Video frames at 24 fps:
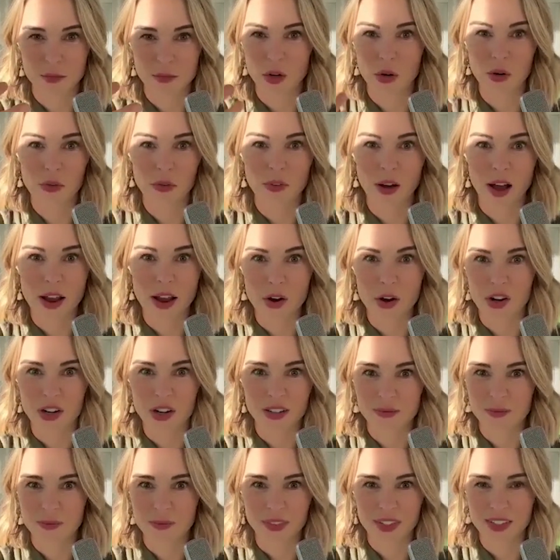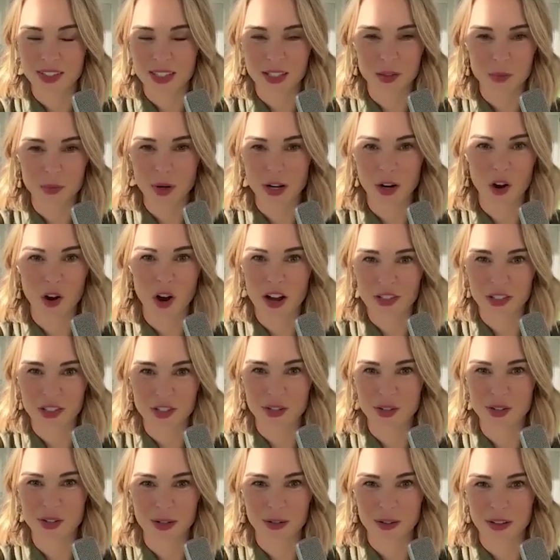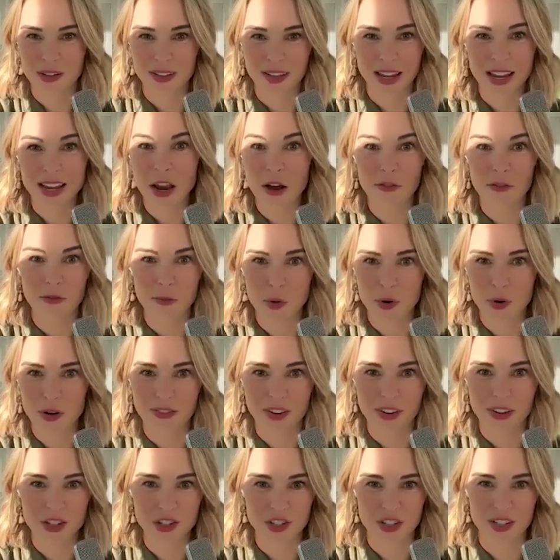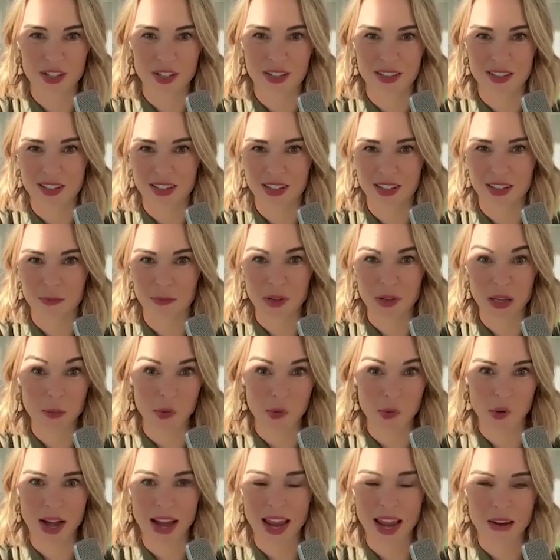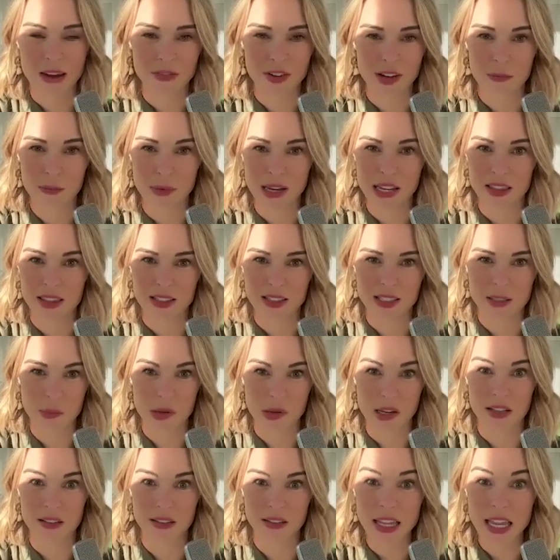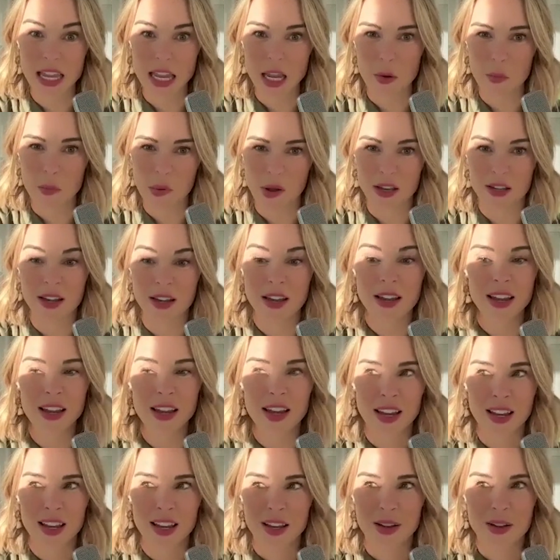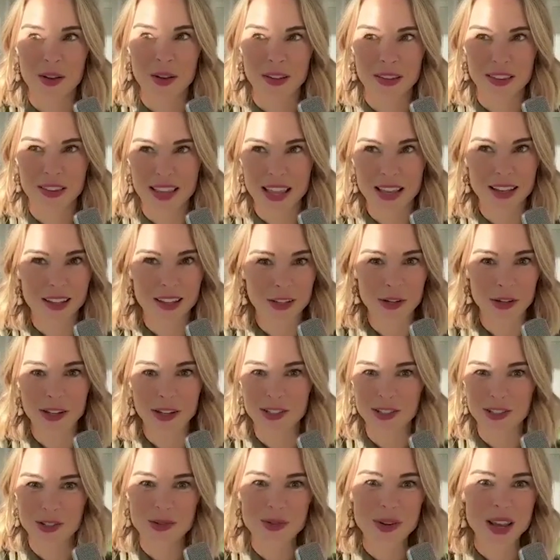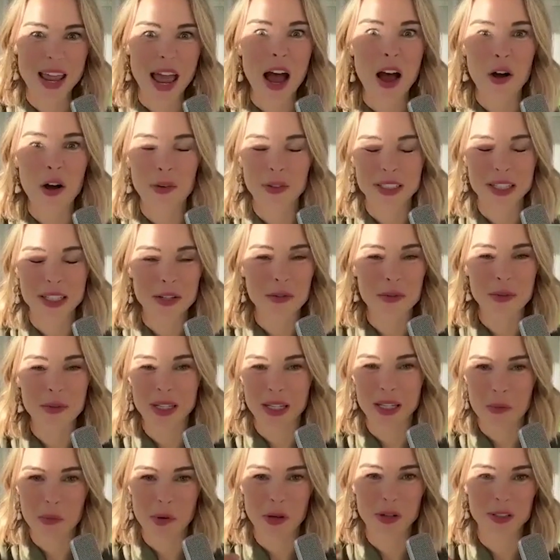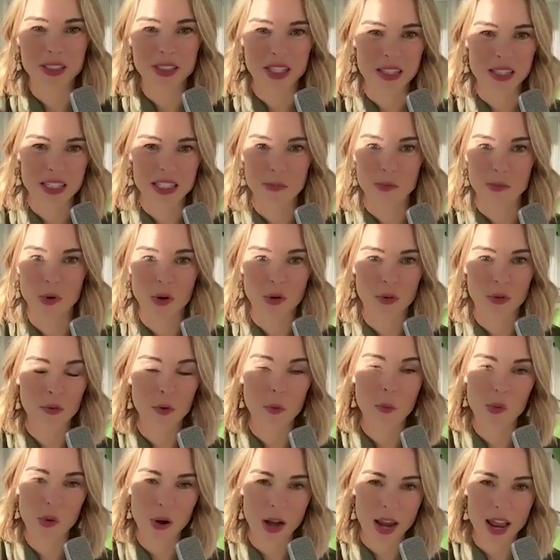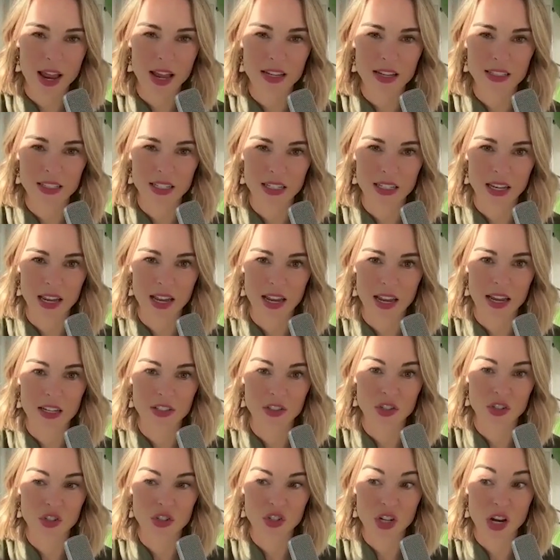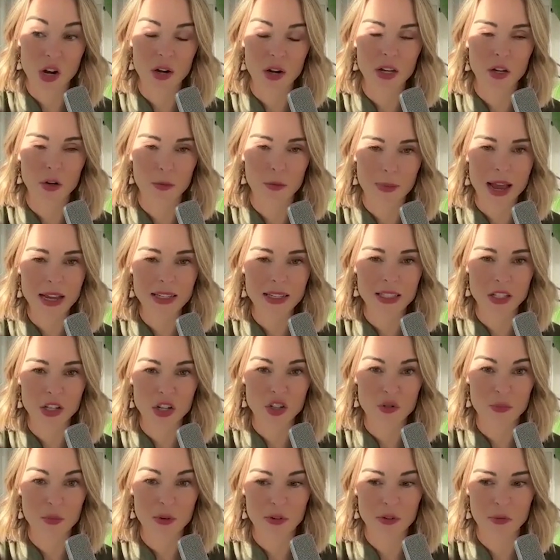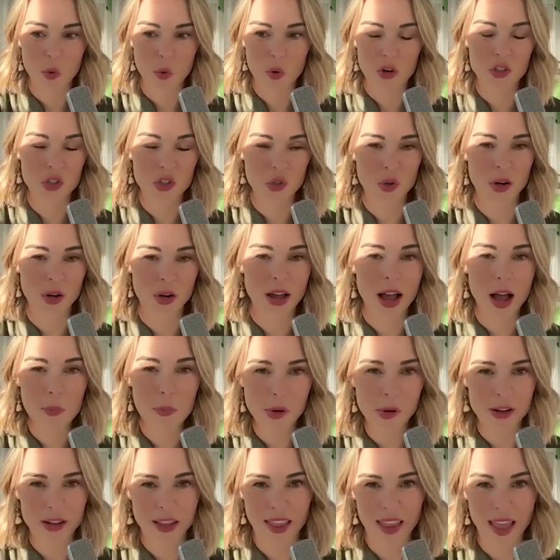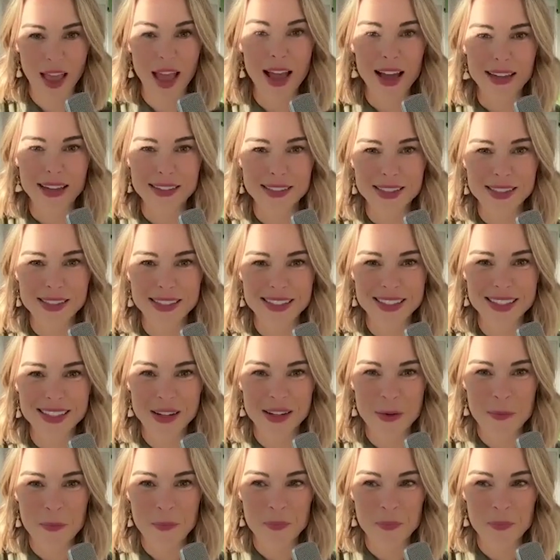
your fire this is what got you to enough motivation to be brave and make this big leap and look at you now like really building this beautiful brand and and sharing your message but of course you're up against